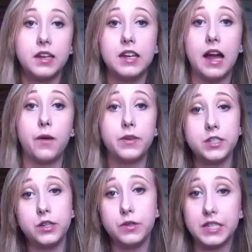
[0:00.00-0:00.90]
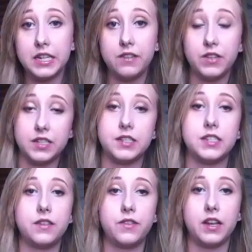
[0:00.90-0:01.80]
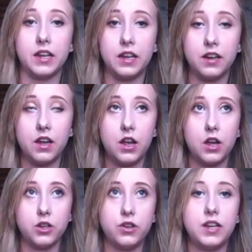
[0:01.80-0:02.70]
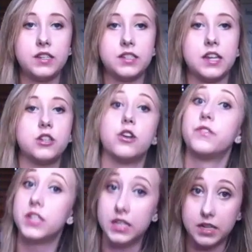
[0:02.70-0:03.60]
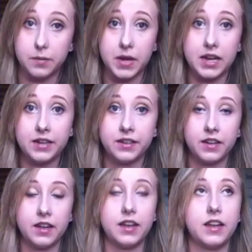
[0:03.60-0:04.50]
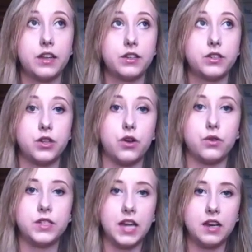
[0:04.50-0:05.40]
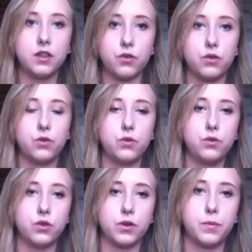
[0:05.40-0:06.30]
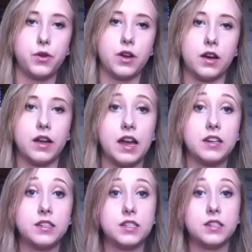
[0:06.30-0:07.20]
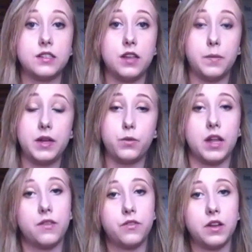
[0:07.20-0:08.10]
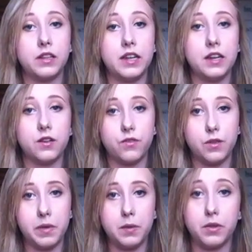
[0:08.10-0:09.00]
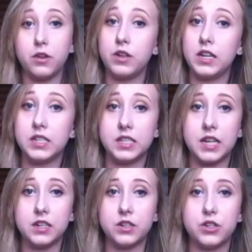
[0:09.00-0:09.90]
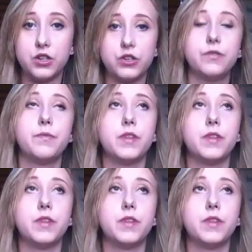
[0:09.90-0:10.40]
Now once you receive this certificate, you need to send it off to Yummy. So scan it through your computer and Yummy will have a link of the people that you need to send it to.